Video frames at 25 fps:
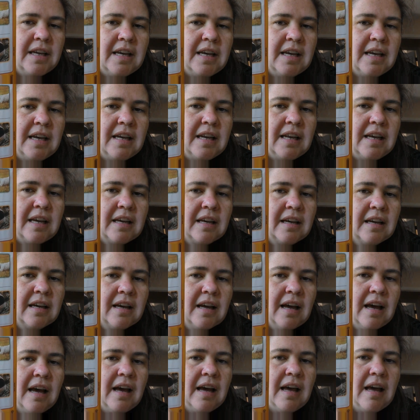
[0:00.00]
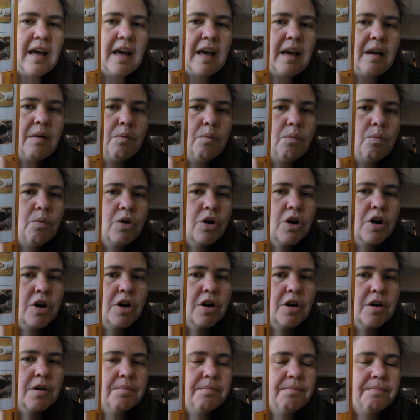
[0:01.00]
eating a
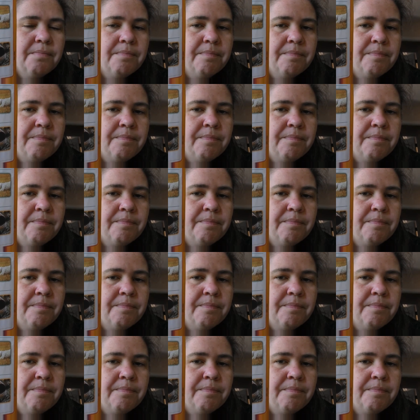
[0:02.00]
worm.